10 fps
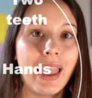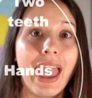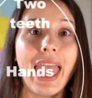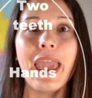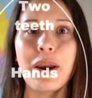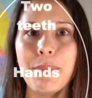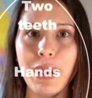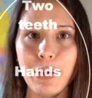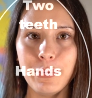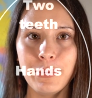Hair
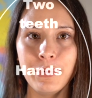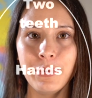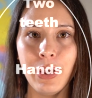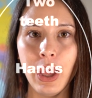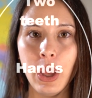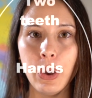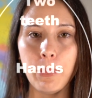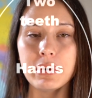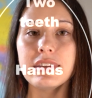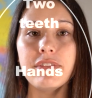bow
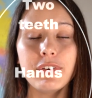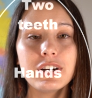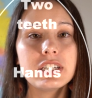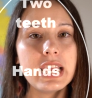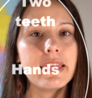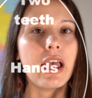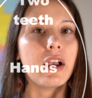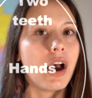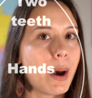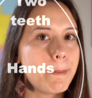was the first thing that
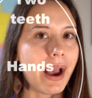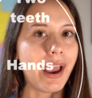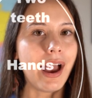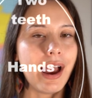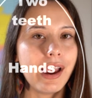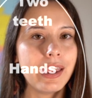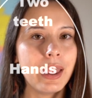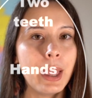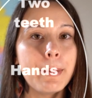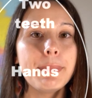caught my eye
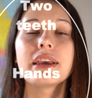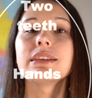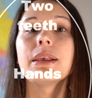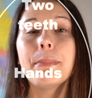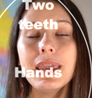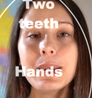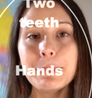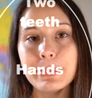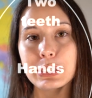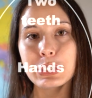because the pink
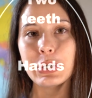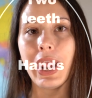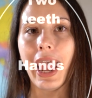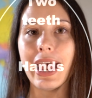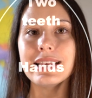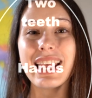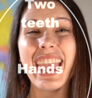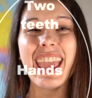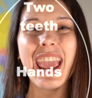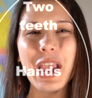Munster has
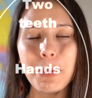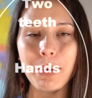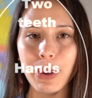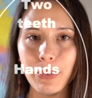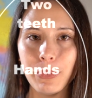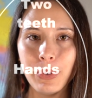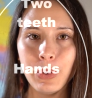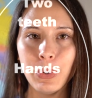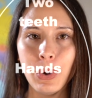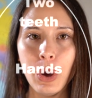a hair bow.
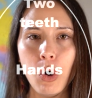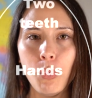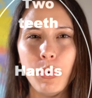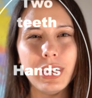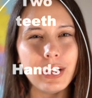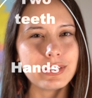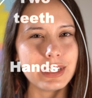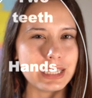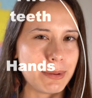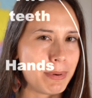What else
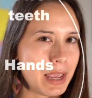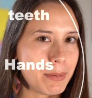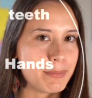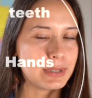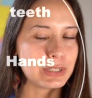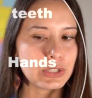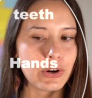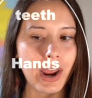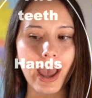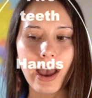does the pink Munster
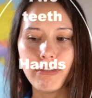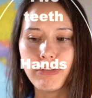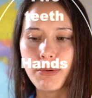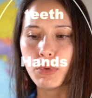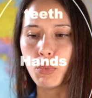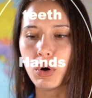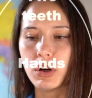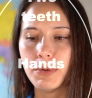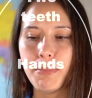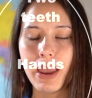have from the
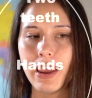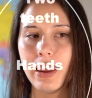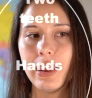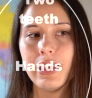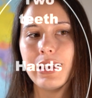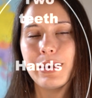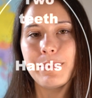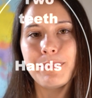word bank?